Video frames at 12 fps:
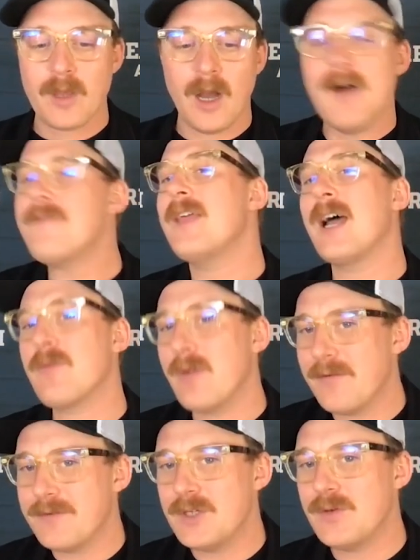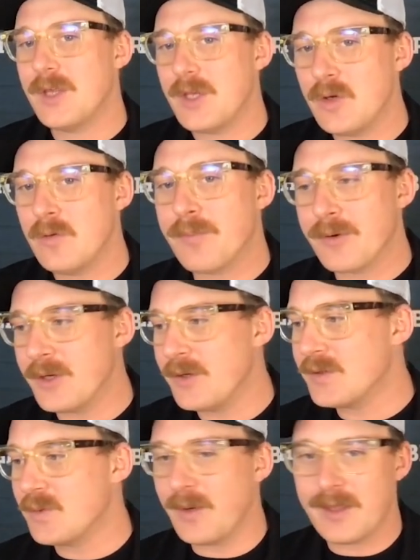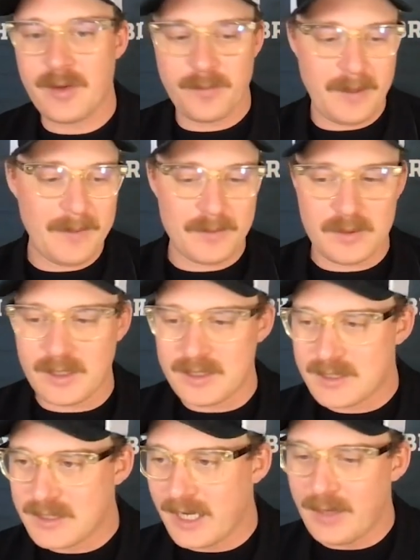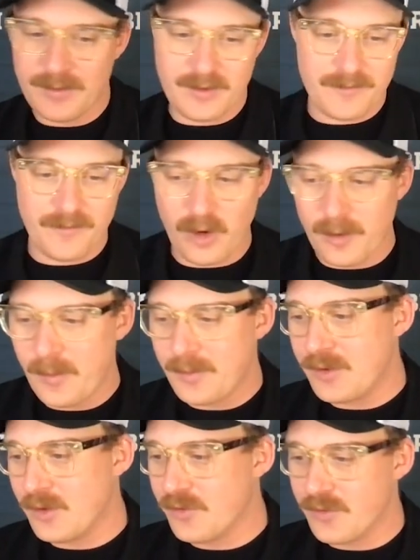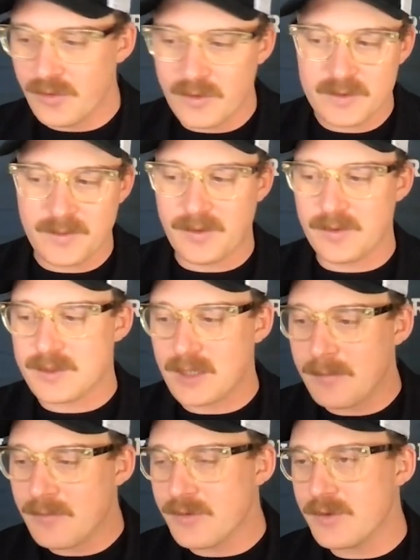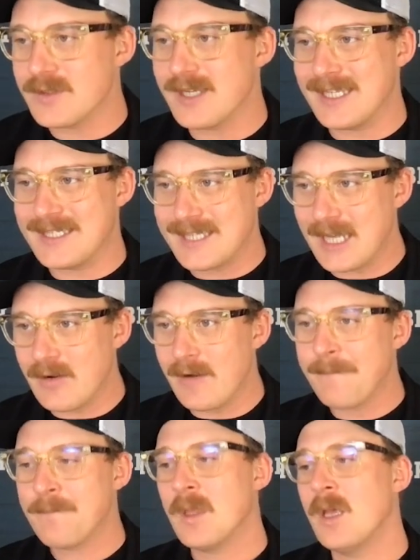Of that revenue that you produce with your people on site, with your foreman, with your crews, with your sub crews, etc.,